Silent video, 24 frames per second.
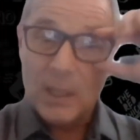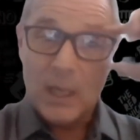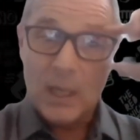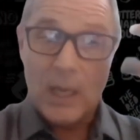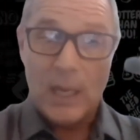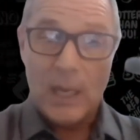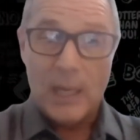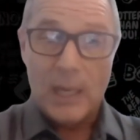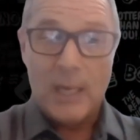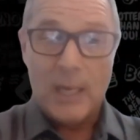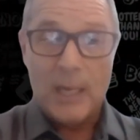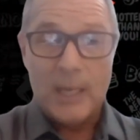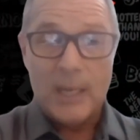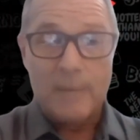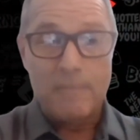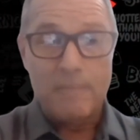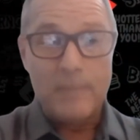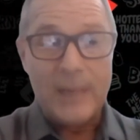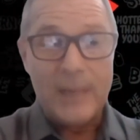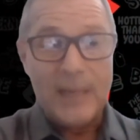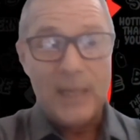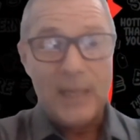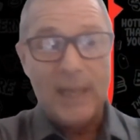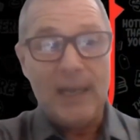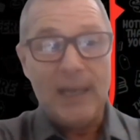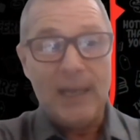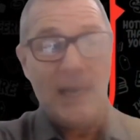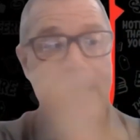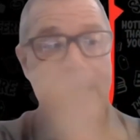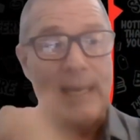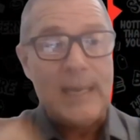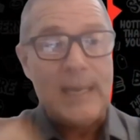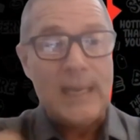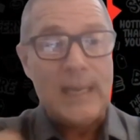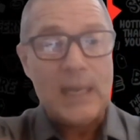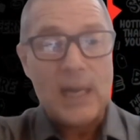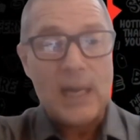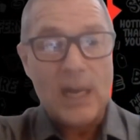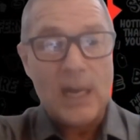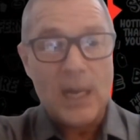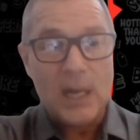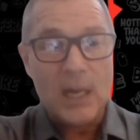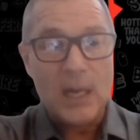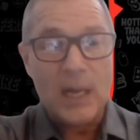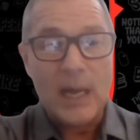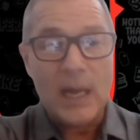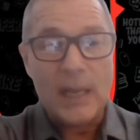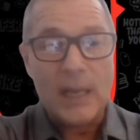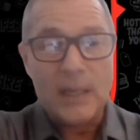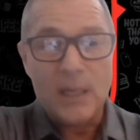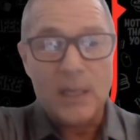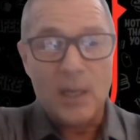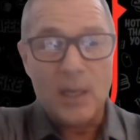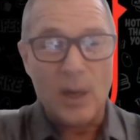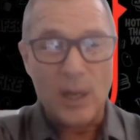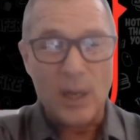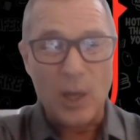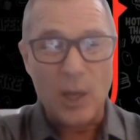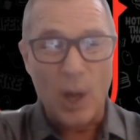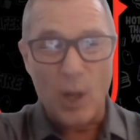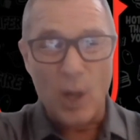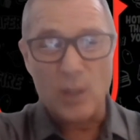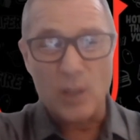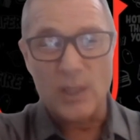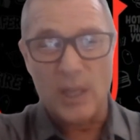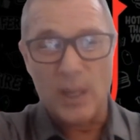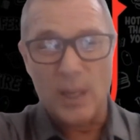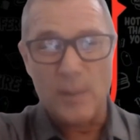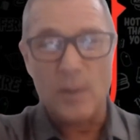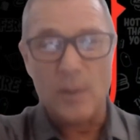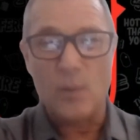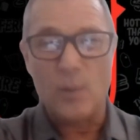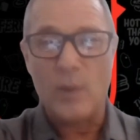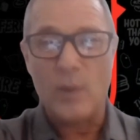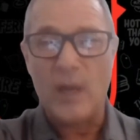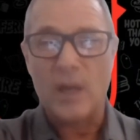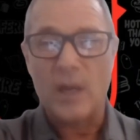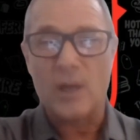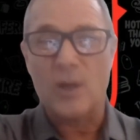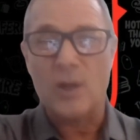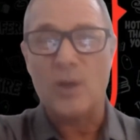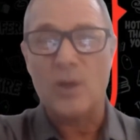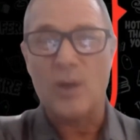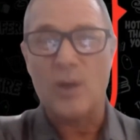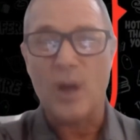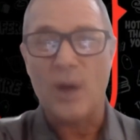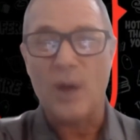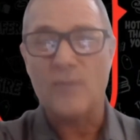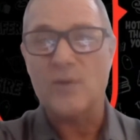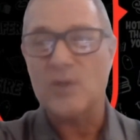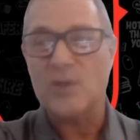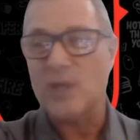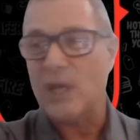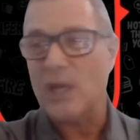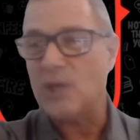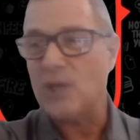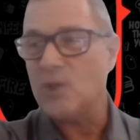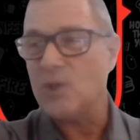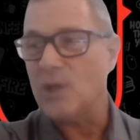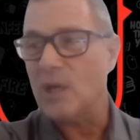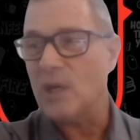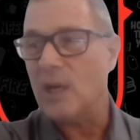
Um, he, uh, I, you know, I called him and we had a good conversation.